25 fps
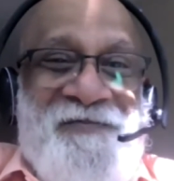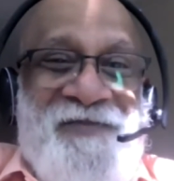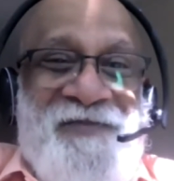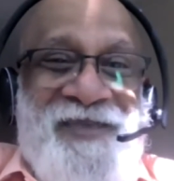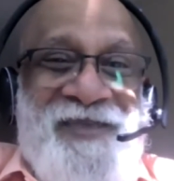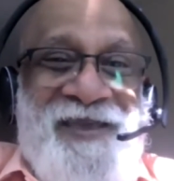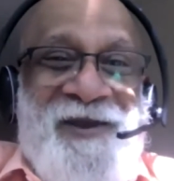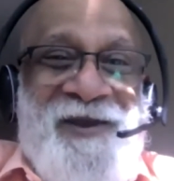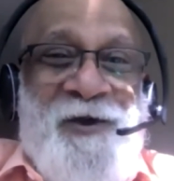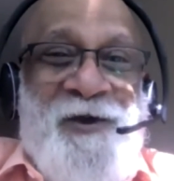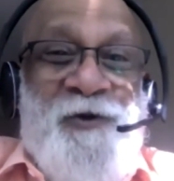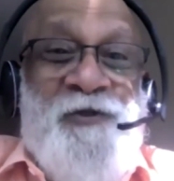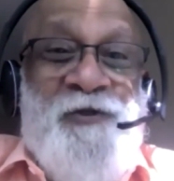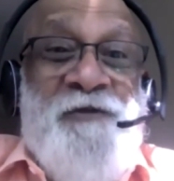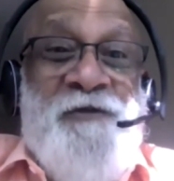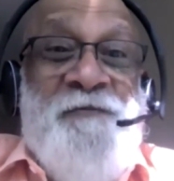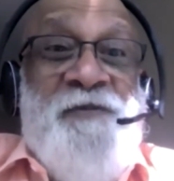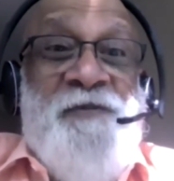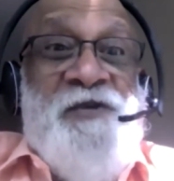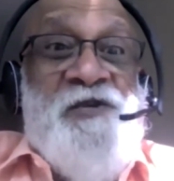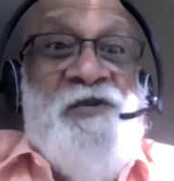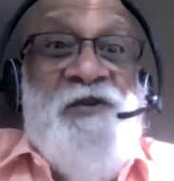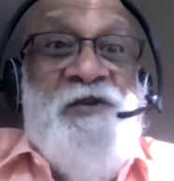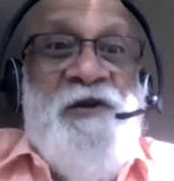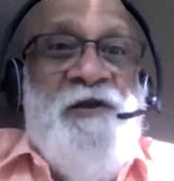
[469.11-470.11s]
you know, the
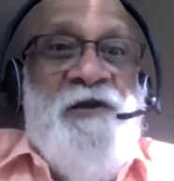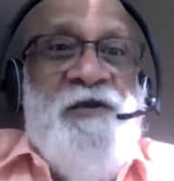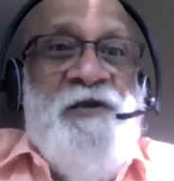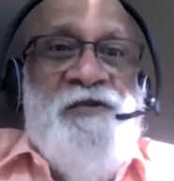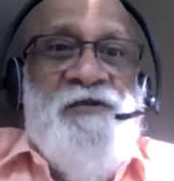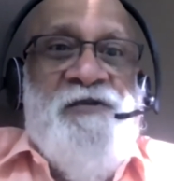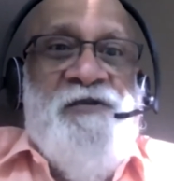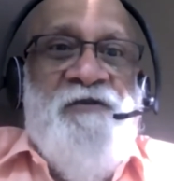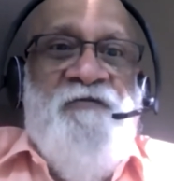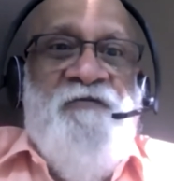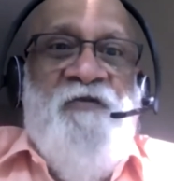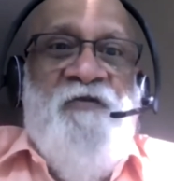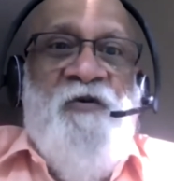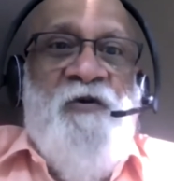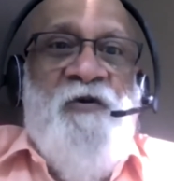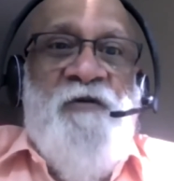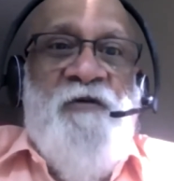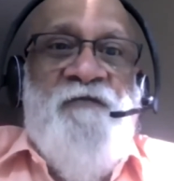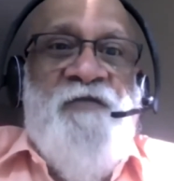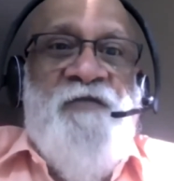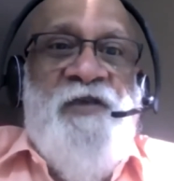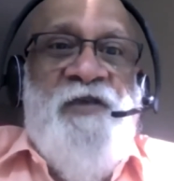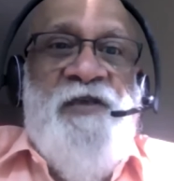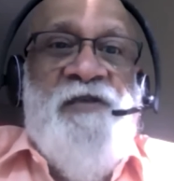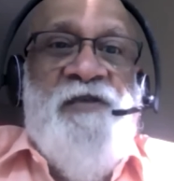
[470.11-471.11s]
mysteries of all
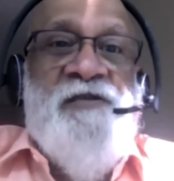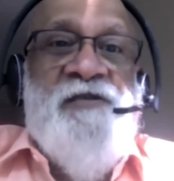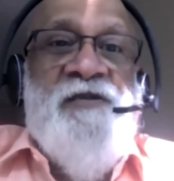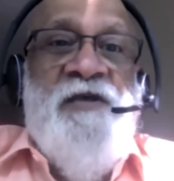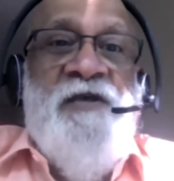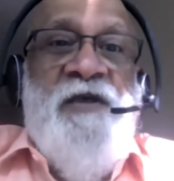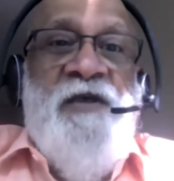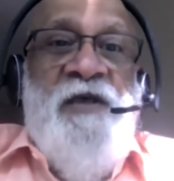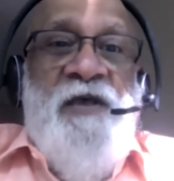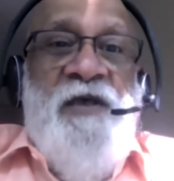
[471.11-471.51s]
of these